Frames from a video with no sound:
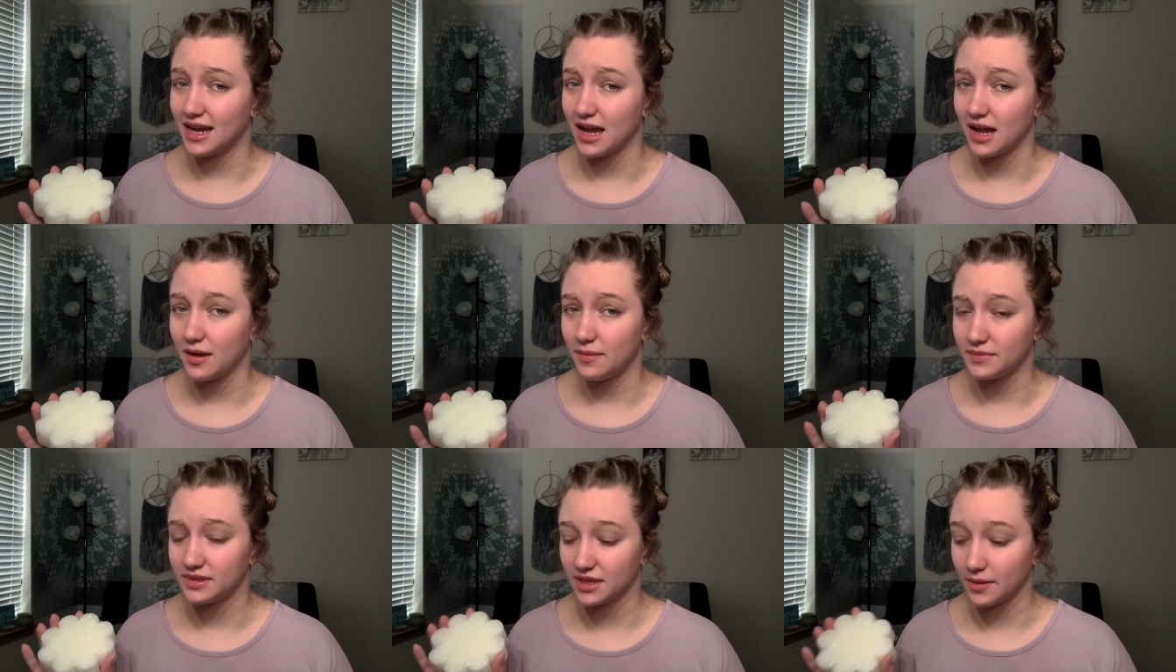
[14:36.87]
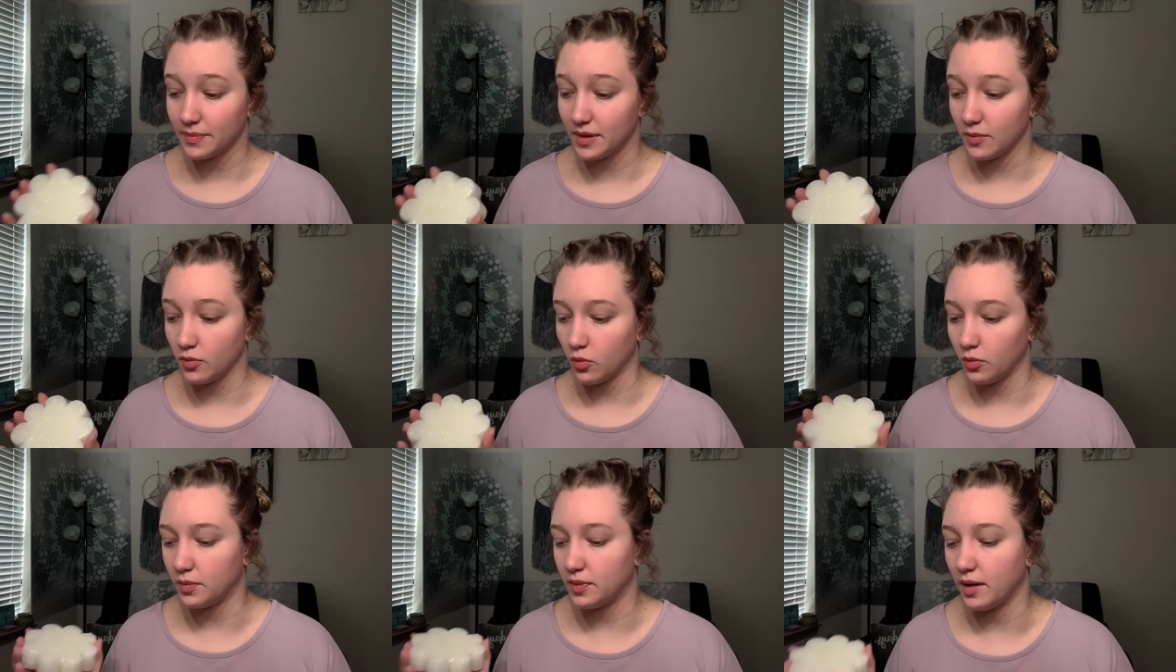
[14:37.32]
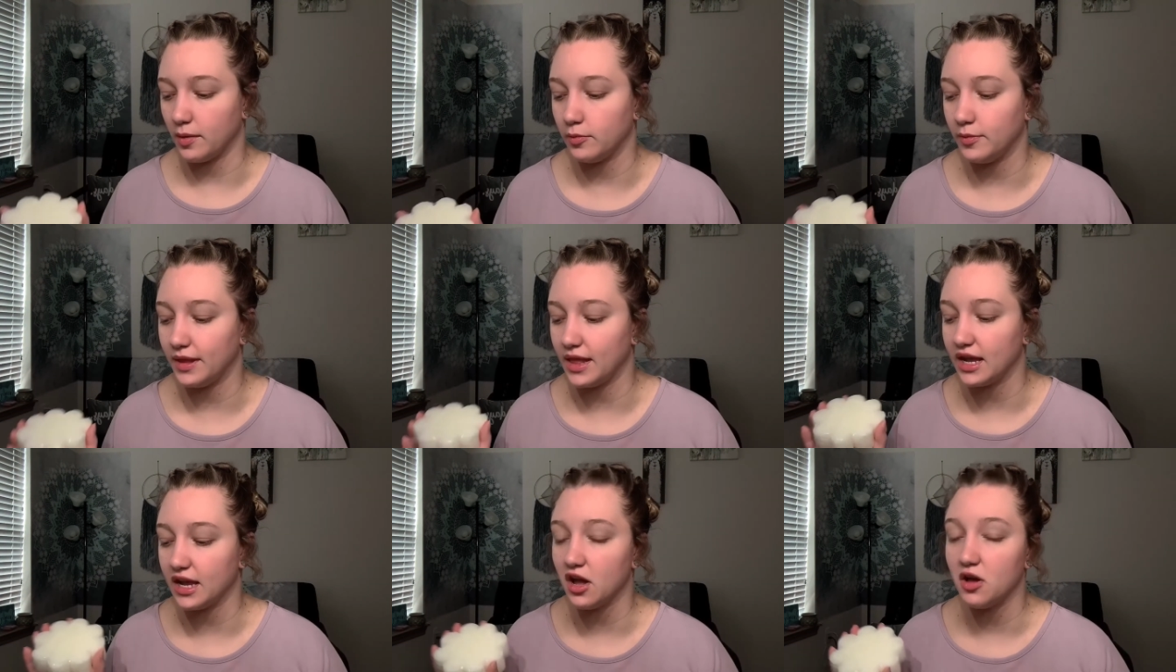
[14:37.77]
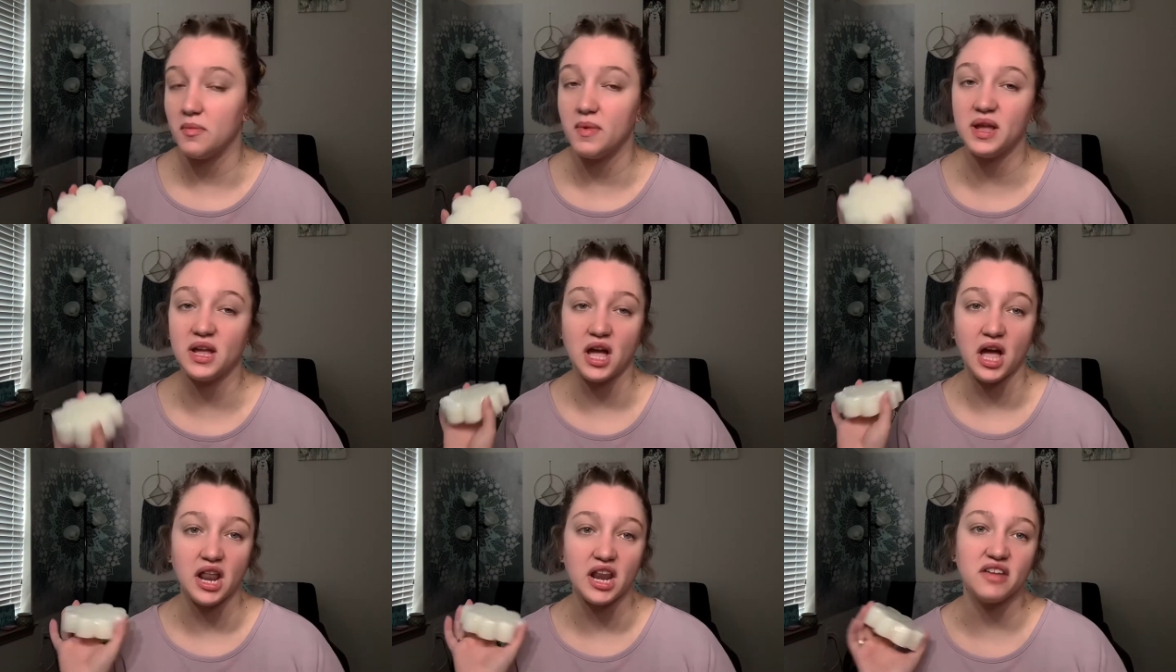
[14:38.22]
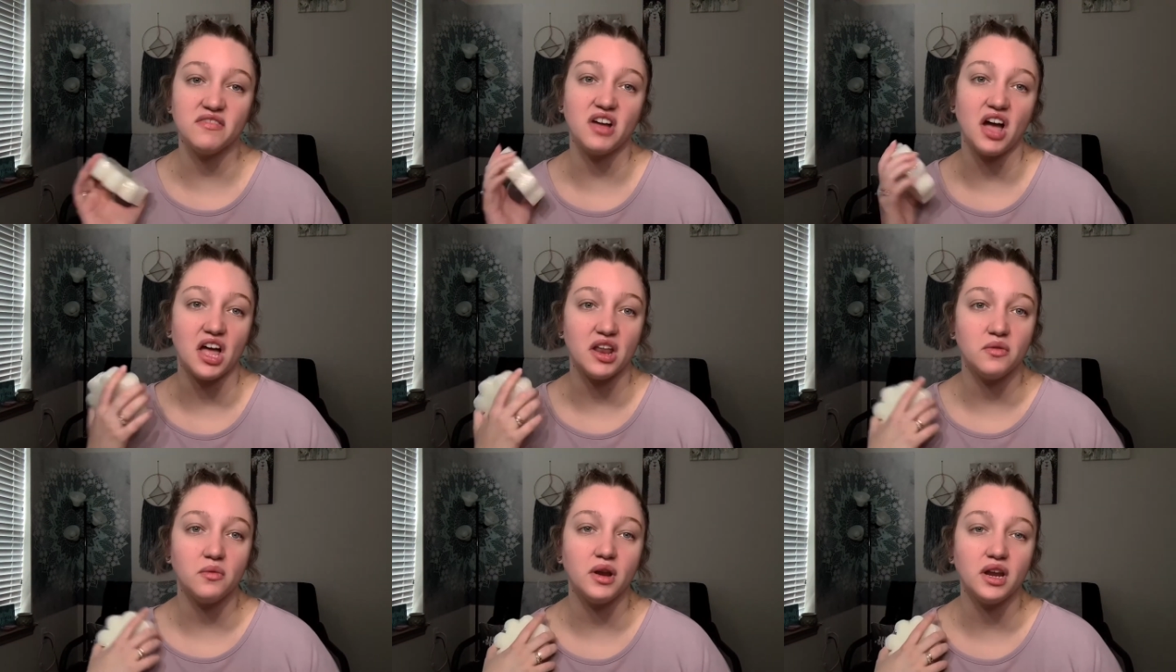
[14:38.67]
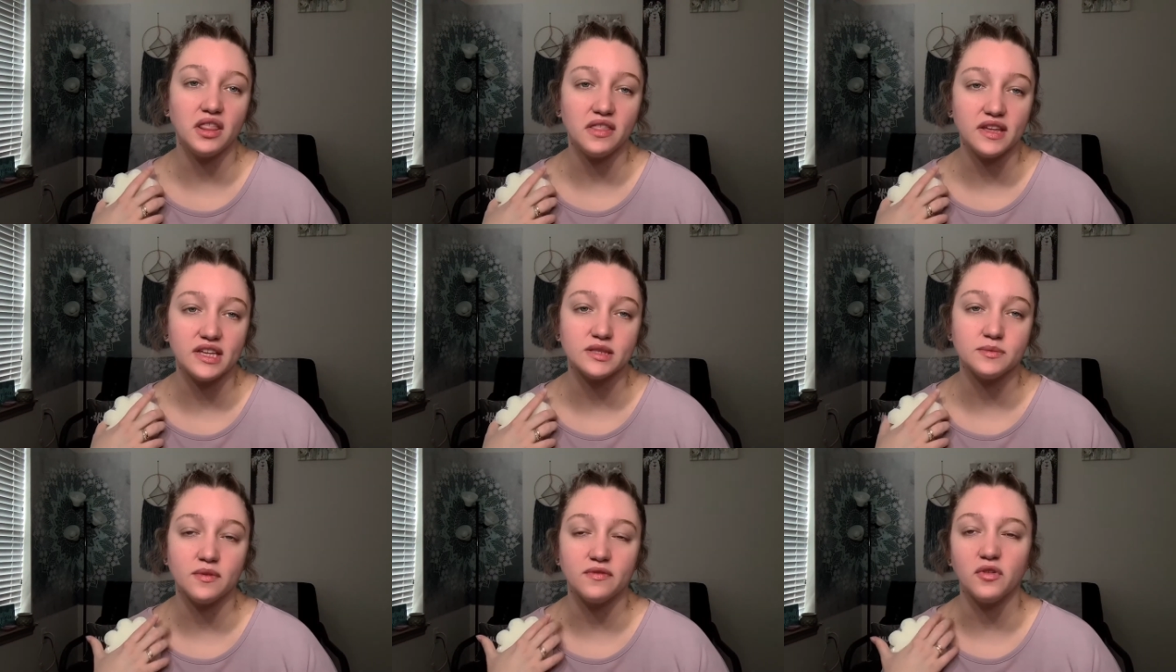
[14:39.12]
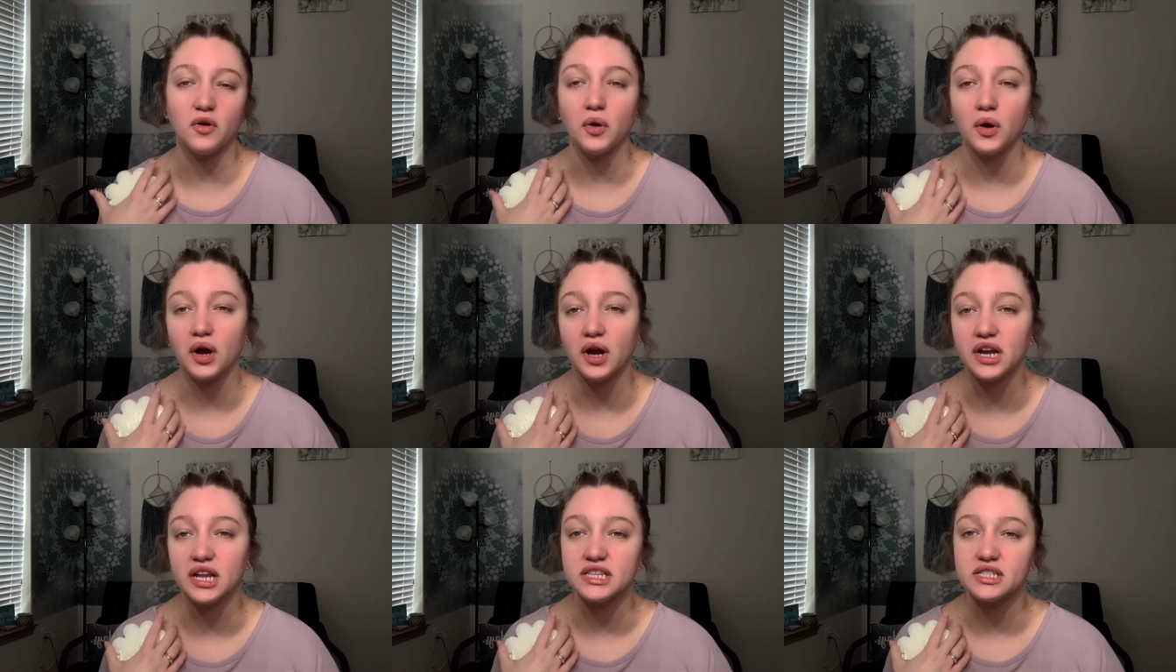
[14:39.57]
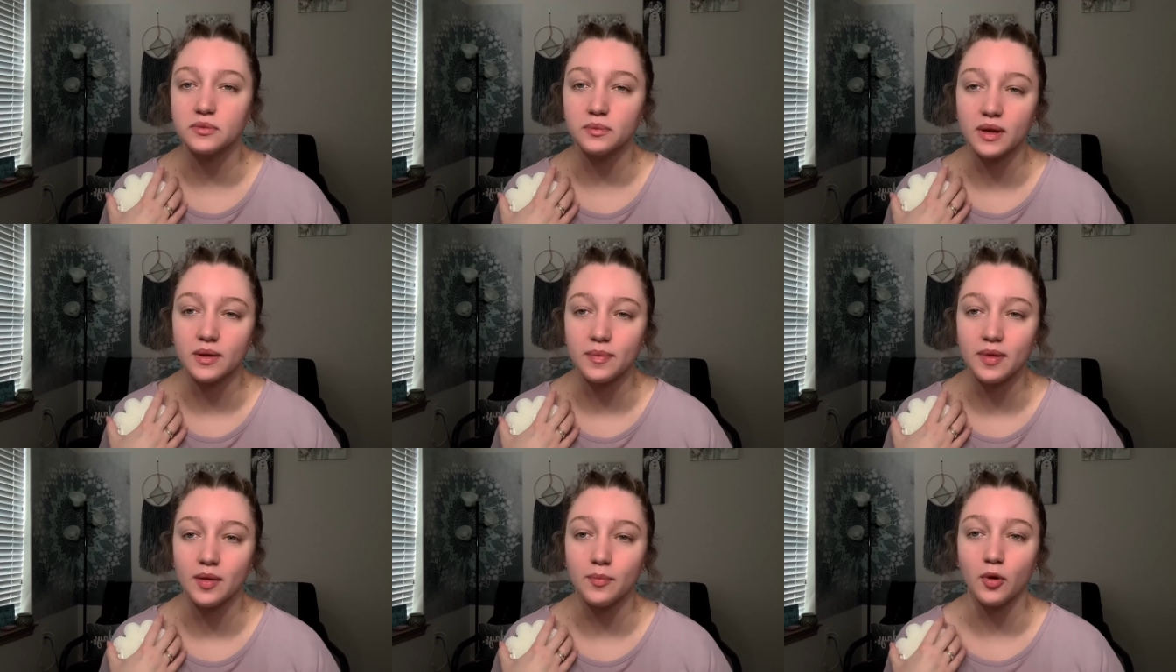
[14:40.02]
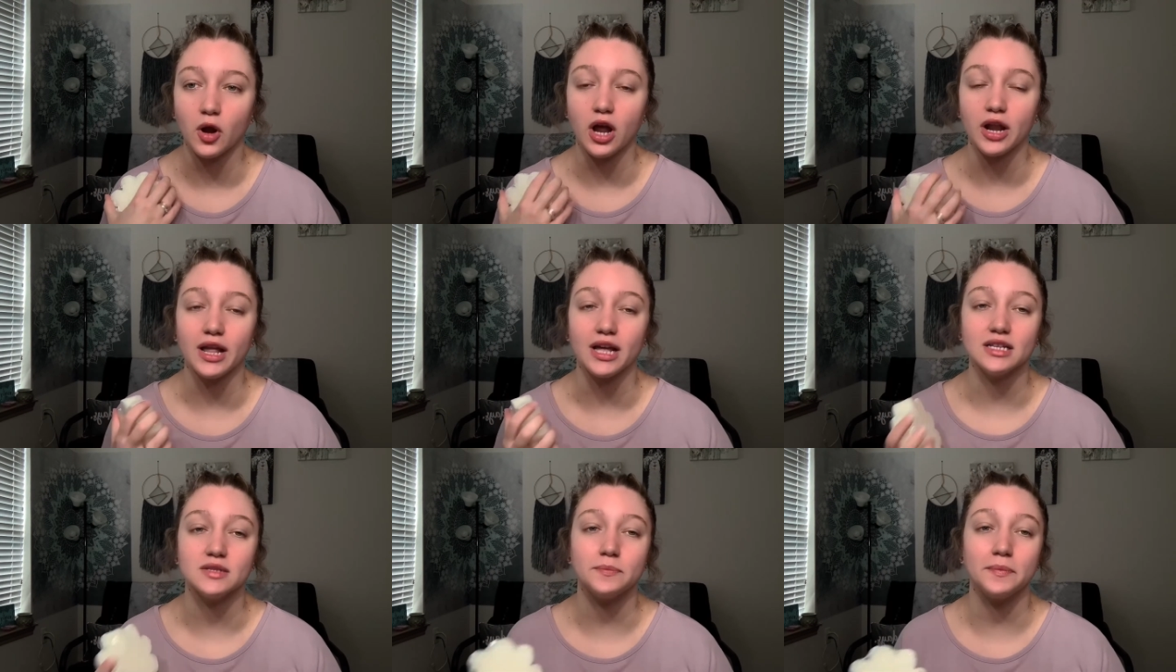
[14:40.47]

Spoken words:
some people will probably be like, oh my god, I've gotten one of these before and it's a repeat product,